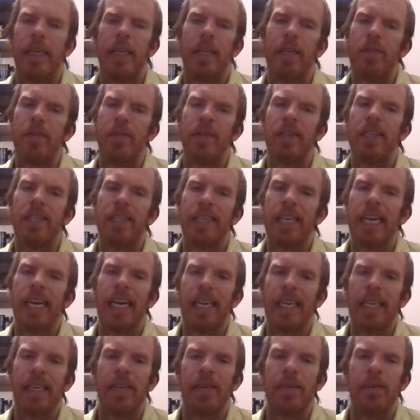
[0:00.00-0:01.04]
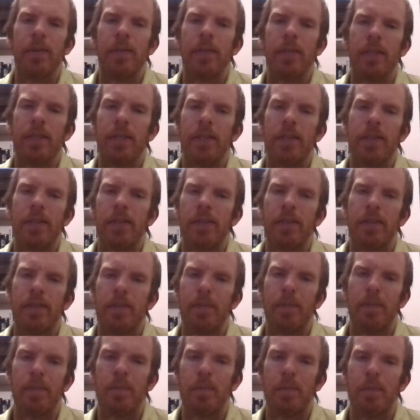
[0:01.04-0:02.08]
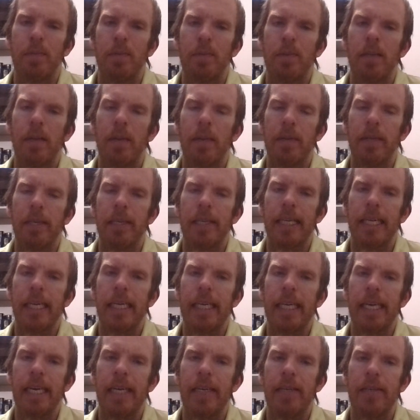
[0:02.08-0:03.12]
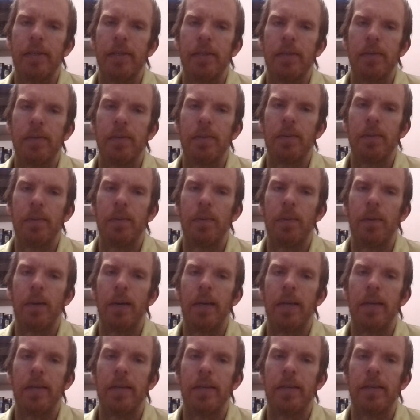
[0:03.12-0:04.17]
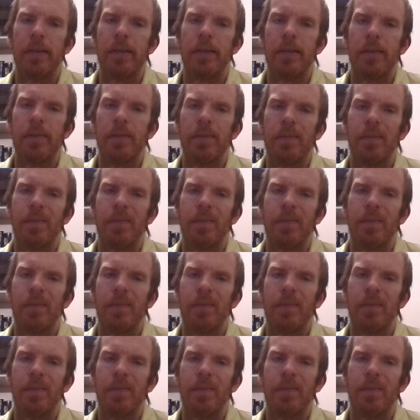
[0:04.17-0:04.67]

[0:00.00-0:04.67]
if you're attacking with something that has 1